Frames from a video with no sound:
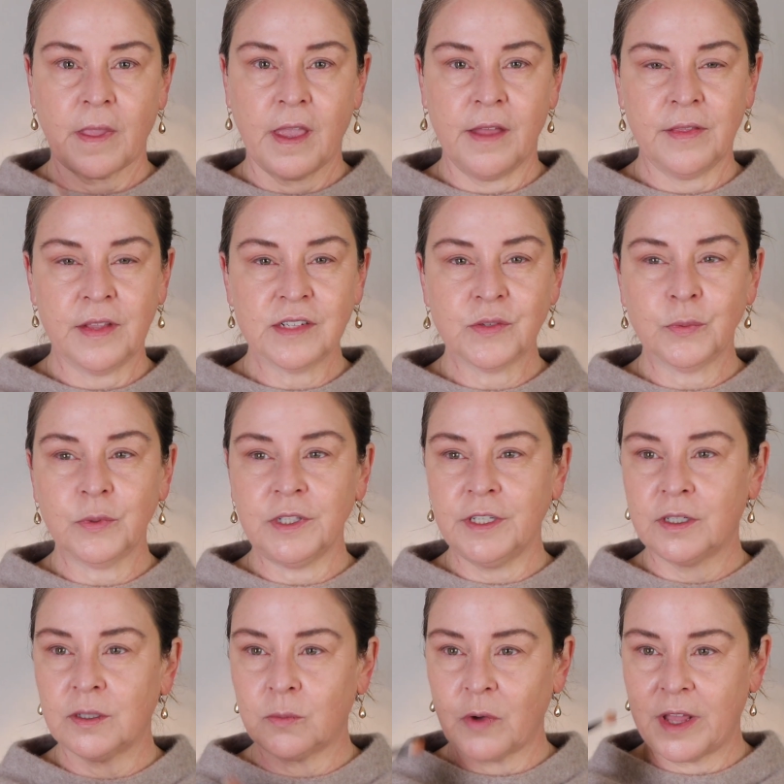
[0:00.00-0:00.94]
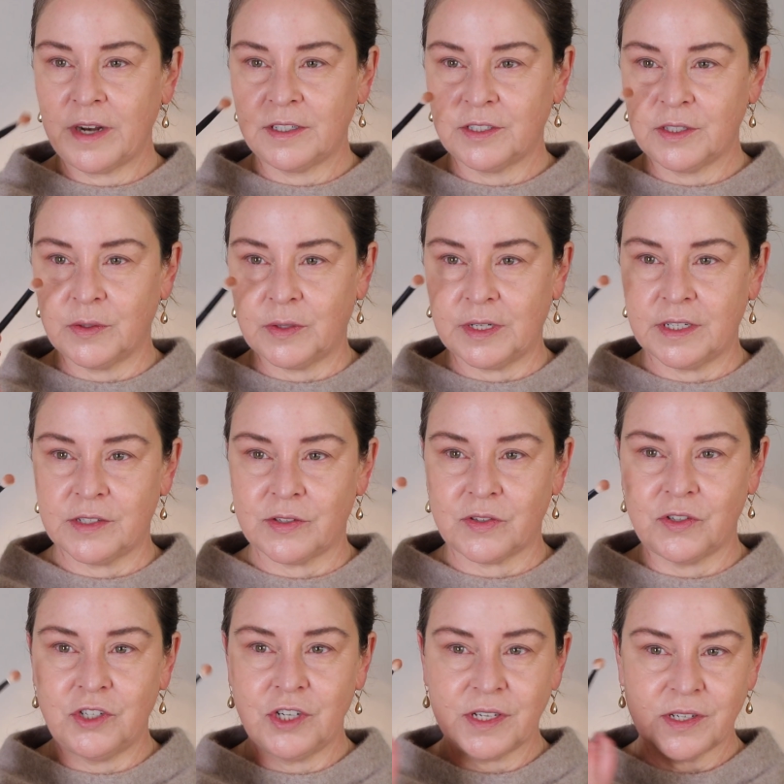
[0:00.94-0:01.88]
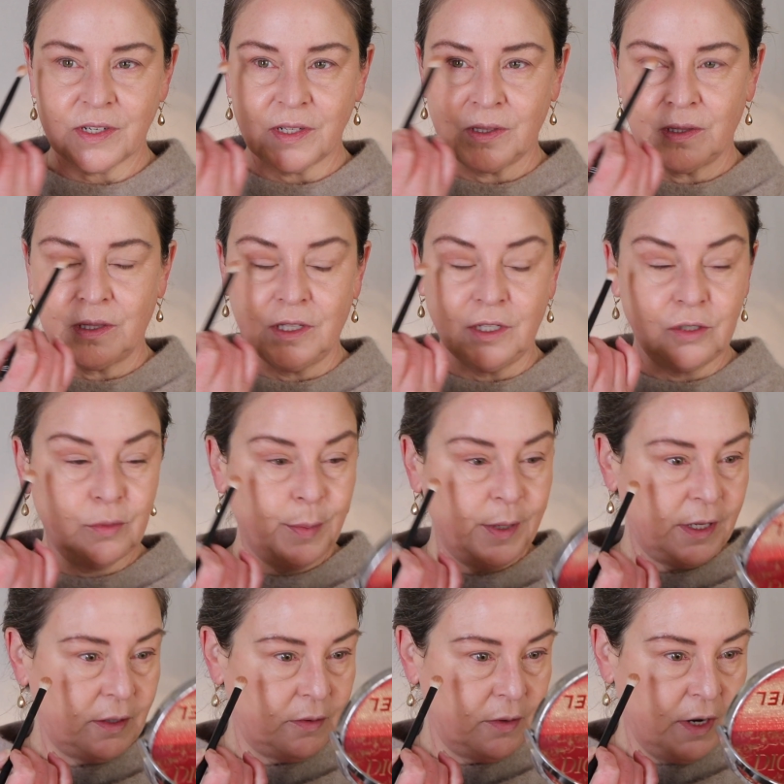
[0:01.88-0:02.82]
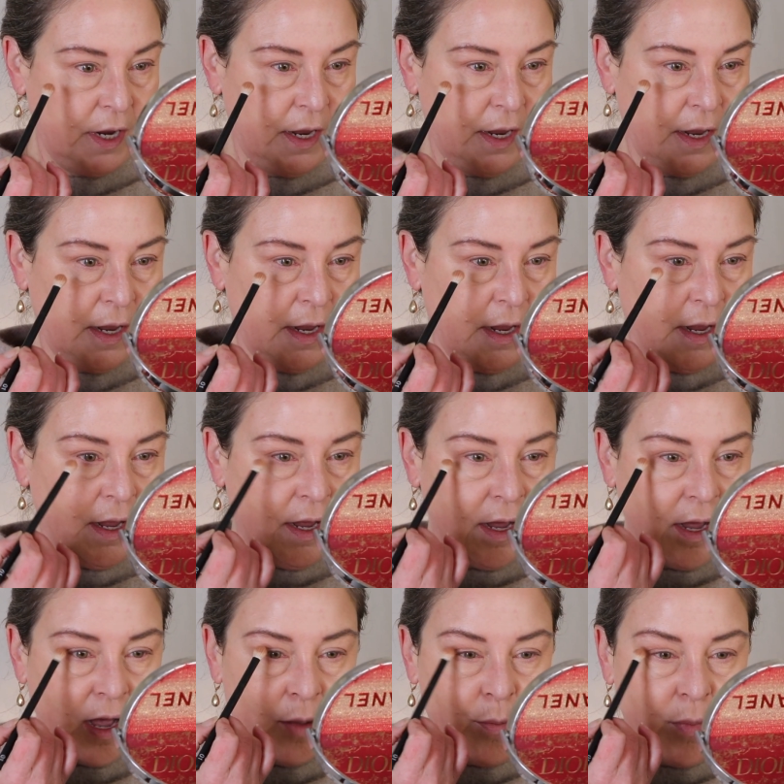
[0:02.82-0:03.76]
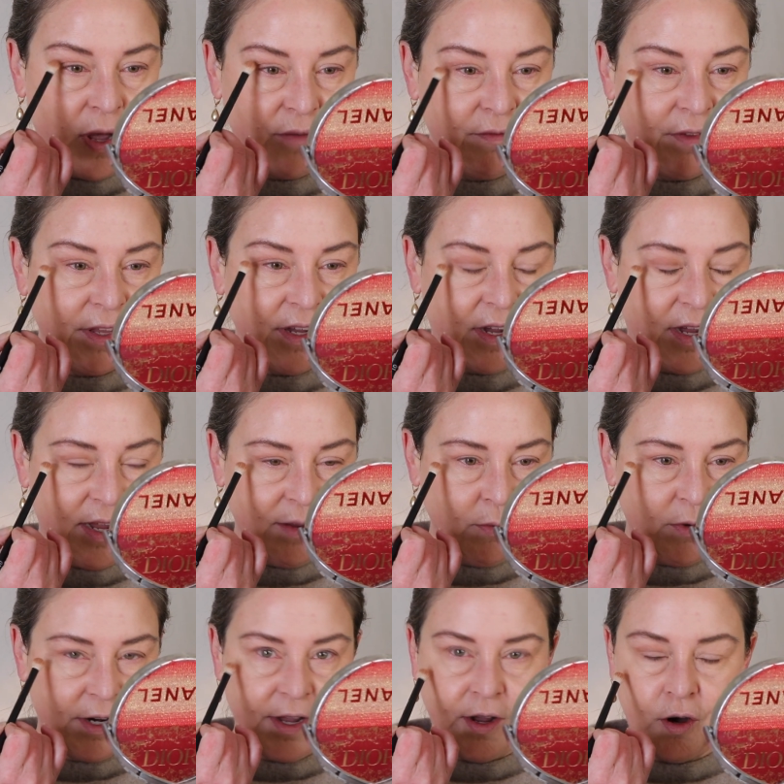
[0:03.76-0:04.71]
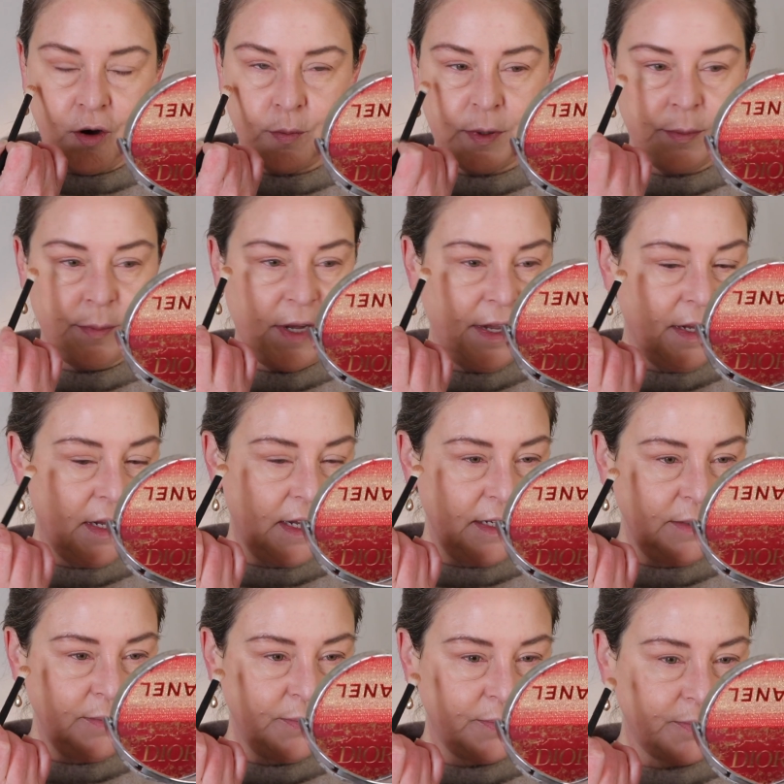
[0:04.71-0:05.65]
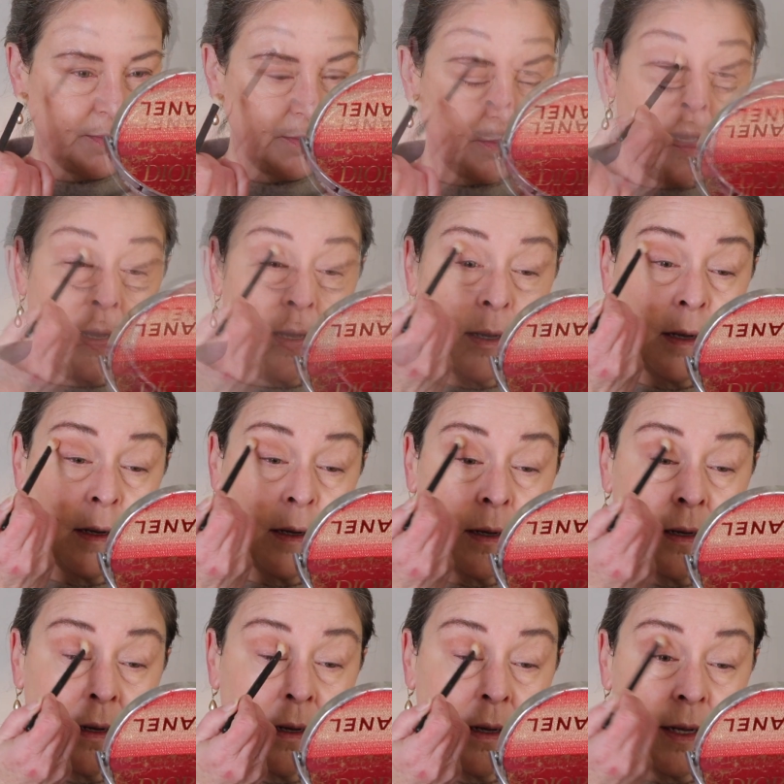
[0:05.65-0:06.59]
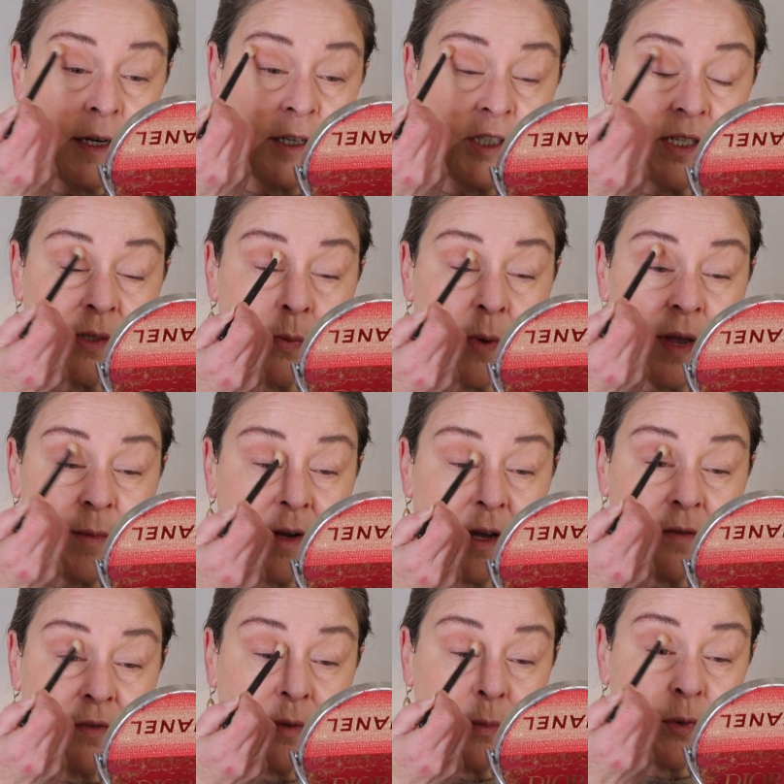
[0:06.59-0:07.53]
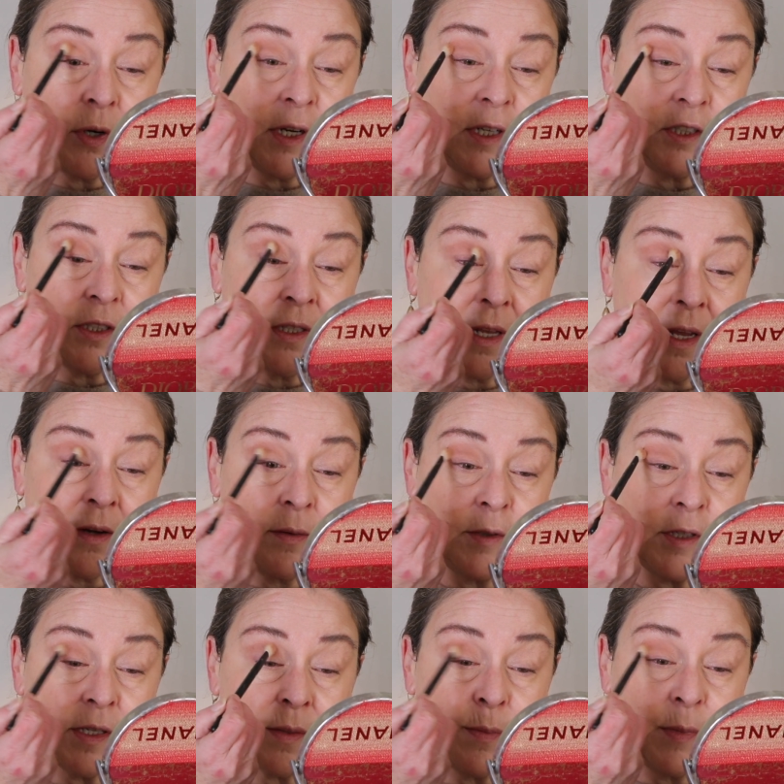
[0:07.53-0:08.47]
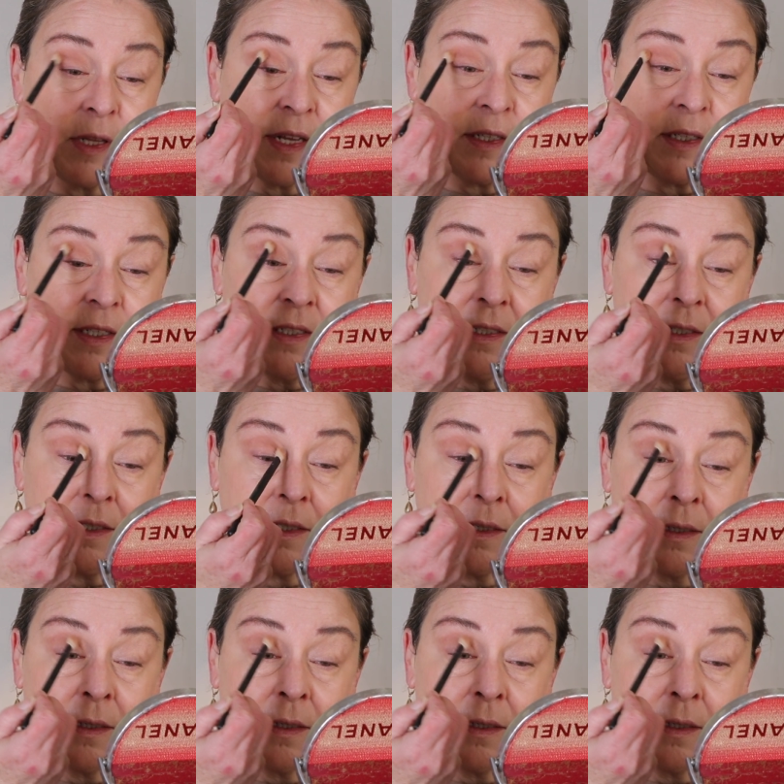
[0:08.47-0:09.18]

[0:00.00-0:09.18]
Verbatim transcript: And that's a really good way to do it. It's just a little bit above the eye when I open my eye. And I just wiped off the brush and now I'm just blending it.